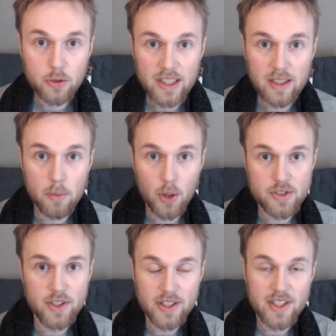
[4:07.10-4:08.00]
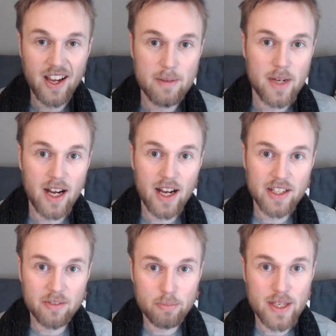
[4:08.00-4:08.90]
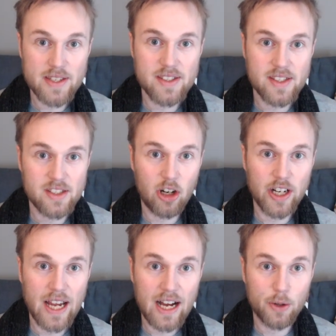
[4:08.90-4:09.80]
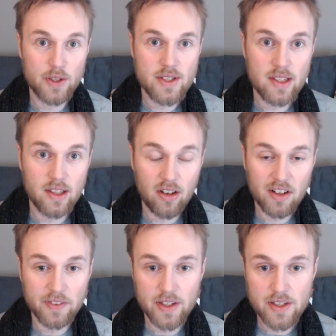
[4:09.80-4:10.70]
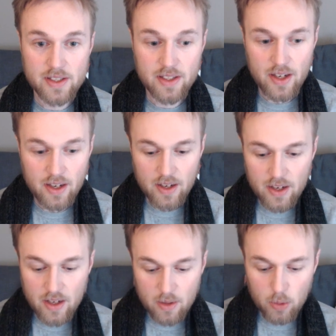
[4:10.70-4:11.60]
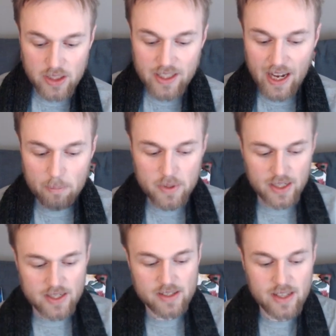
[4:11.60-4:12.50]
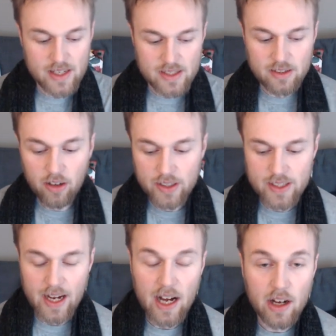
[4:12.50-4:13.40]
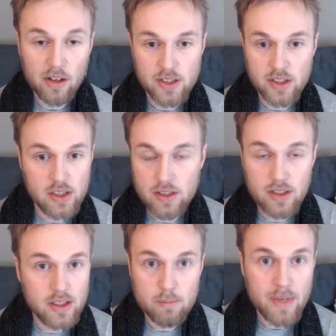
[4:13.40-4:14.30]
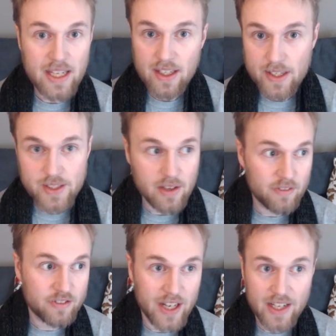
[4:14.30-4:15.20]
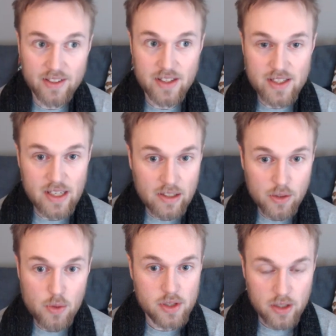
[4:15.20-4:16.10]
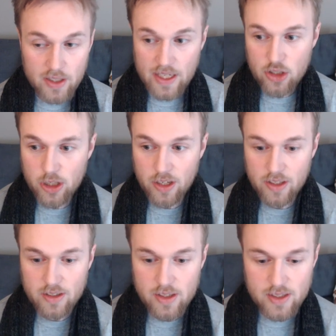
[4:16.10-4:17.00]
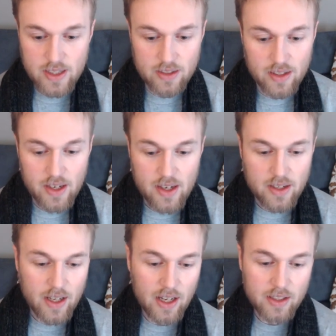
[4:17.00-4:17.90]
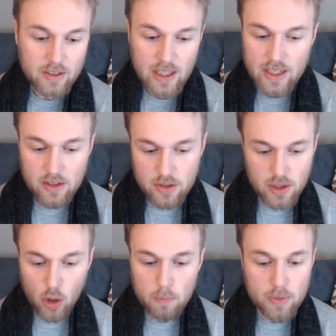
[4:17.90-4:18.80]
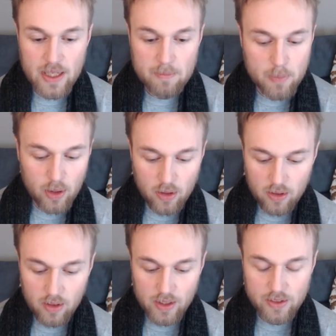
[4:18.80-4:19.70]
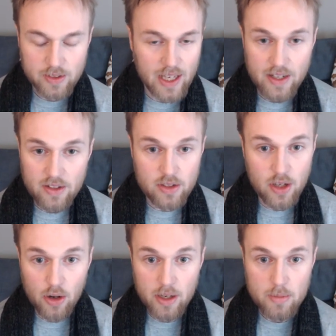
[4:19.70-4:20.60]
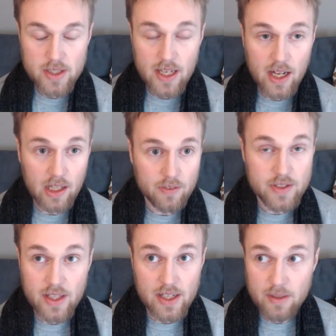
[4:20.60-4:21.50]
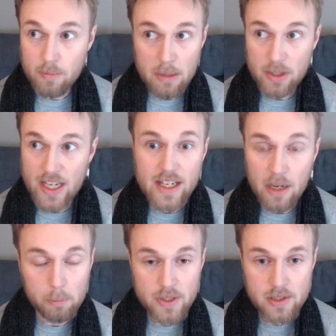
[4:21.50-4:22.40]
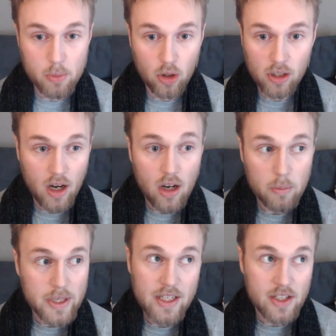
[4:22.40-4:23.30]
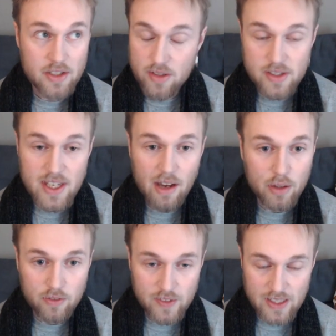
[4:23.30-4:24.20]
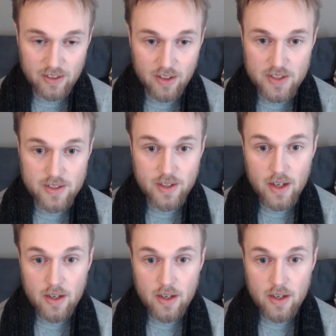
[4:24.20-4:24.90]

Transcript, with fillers: Really, most of the time I N F Ps start out as larvas. What can happen is they start out making some friends and loose connections and Uh, getting to know people and getting to know themselves. They maybe take up a small hobby just to see how it feels.